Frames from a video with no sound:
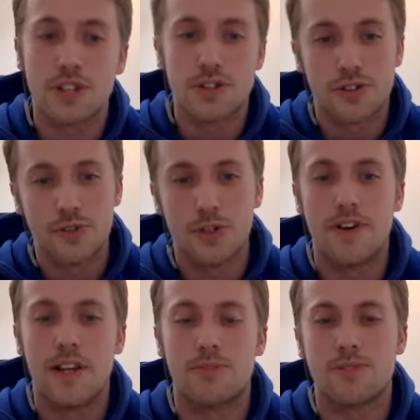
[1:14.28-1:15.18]
to
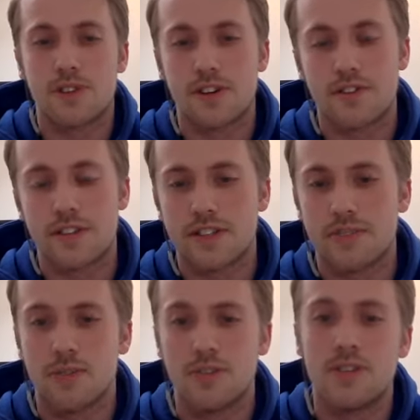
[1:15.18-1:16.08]
develop strong,
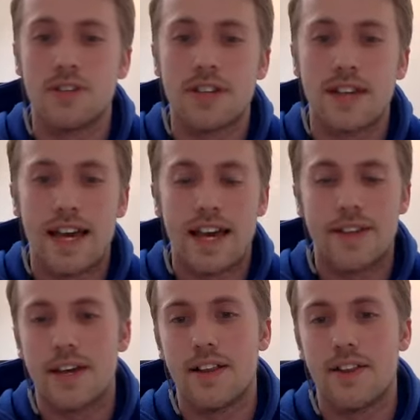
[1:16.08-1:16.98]
flexible, and
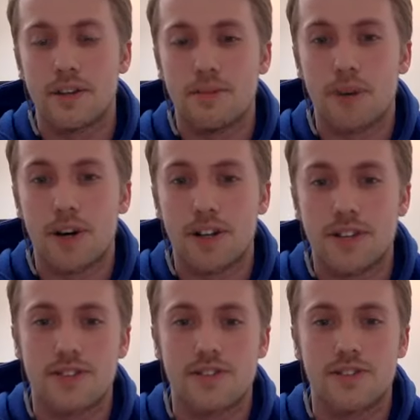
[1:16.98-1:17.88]
healthy
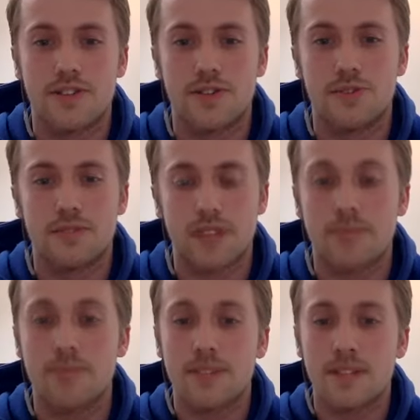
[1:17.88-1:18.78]
bodies. So yeah,
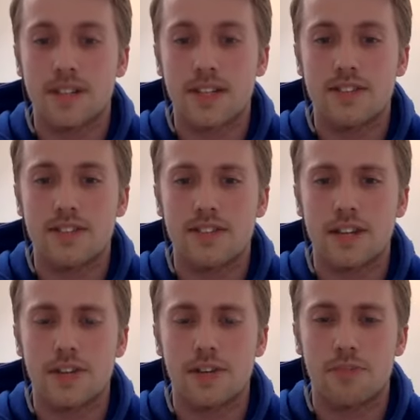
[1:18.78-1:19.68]
it's kind
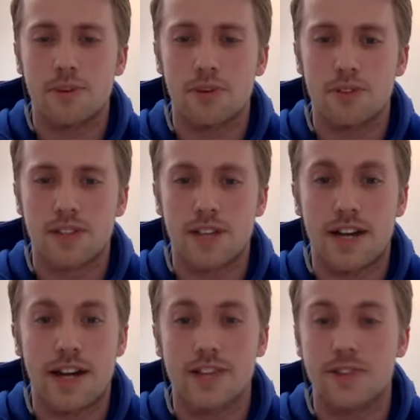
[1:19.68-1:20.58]
of the approach that
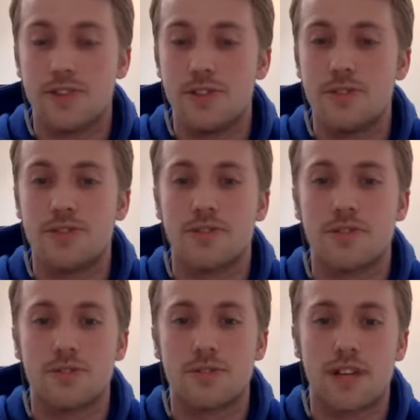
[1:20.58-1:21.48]
I like to use
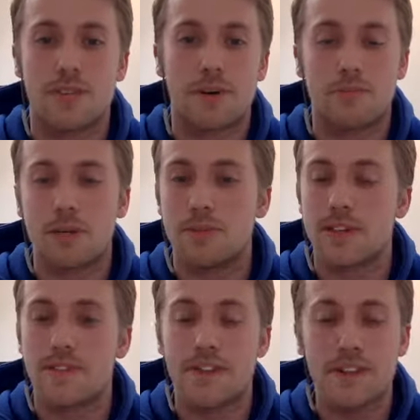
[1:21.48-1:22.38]
to help other people
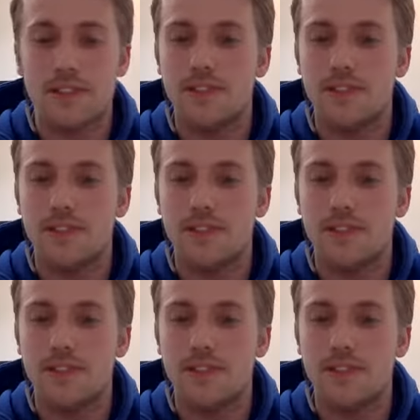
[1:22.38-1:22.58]
get fit,